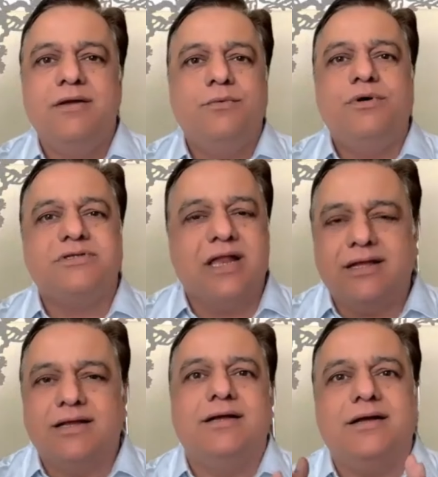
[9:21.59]
was
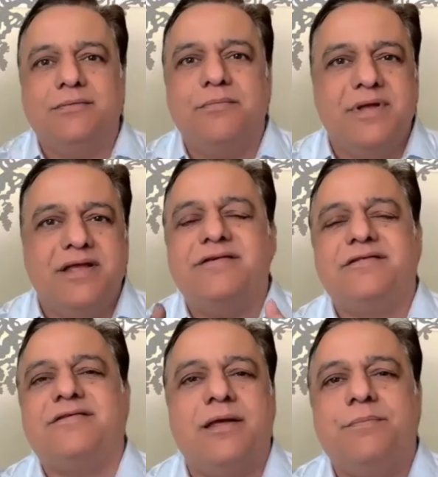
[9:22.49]
like a major
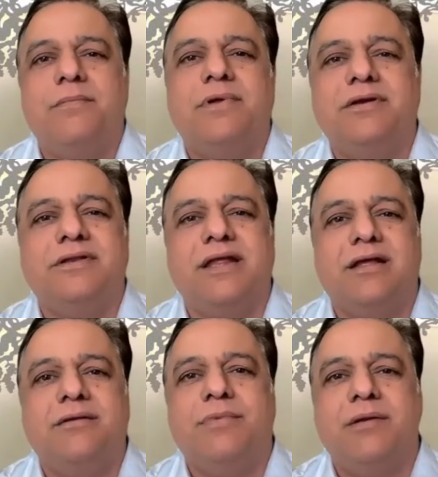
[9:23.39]
step,
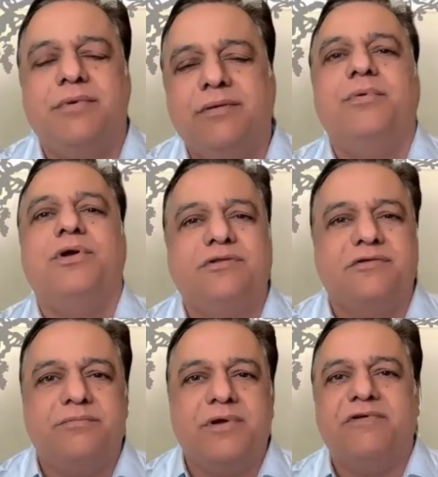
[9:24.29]
taken by me because
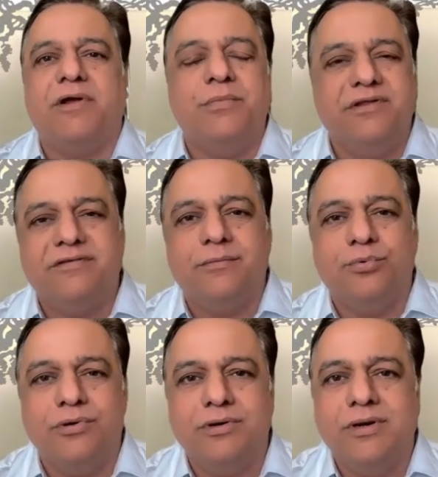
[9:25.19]
of my family
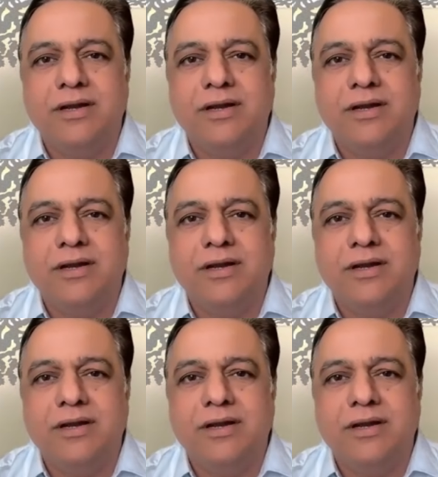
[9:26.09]
support.